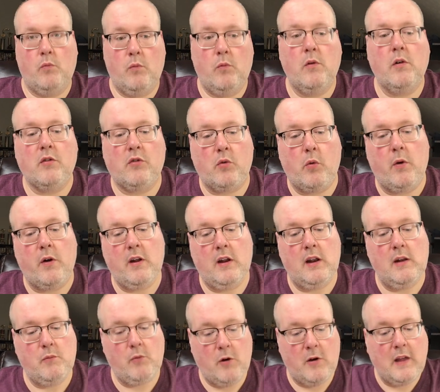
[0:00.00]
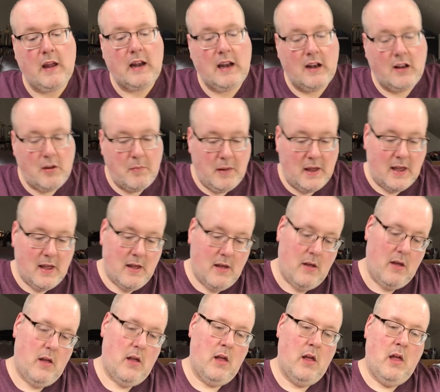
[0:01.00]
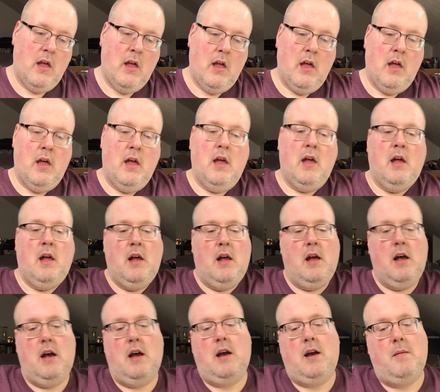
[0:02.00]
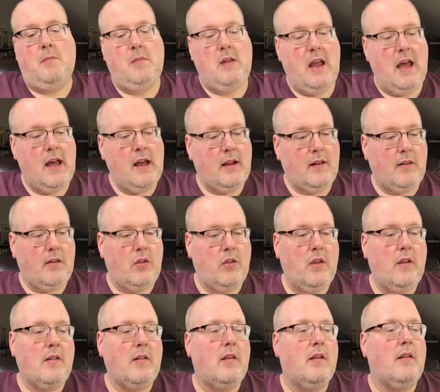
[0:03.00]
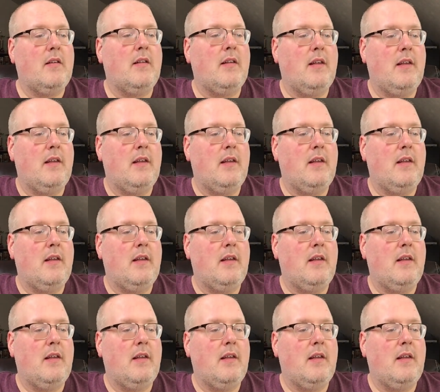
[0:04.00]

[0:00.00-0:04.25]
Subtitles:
sorted where they need to be. Next, this is